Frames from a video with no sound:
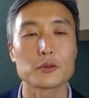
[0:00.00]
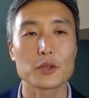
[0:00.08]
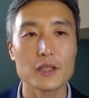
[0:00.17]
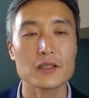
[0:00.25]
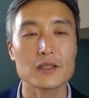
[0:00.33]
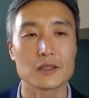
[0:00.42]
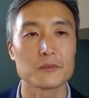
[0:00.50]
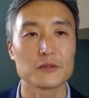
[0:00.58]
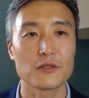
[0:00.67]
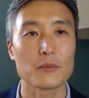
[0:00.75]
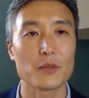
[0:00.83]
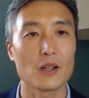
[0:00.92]

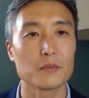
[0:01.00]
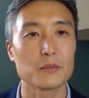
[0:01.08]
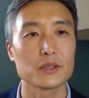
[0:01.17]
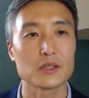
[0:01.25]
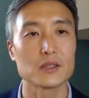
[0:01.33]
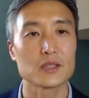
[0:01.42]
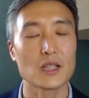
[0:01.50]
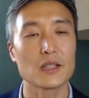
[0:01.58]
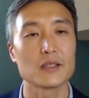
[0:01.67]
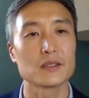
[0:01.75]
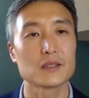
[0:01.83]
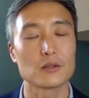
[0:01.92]
criticisms from the opposition
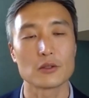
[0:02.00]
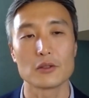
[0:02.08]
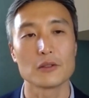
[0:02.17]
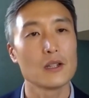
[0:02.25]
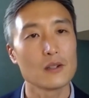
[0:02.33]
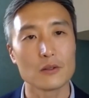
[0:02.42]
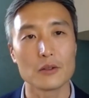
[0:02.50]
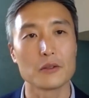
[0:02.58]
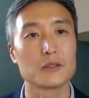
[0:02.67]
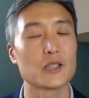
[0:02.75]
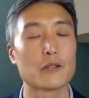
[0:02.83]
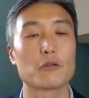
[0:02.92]
sides or
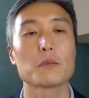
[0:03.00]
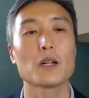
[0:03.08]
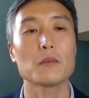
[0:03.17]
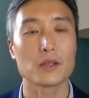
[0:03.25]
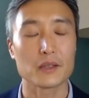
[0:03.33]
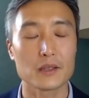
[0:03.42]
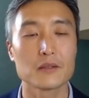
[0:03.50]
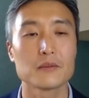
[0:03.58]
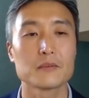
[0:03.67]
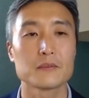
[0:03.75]
general public?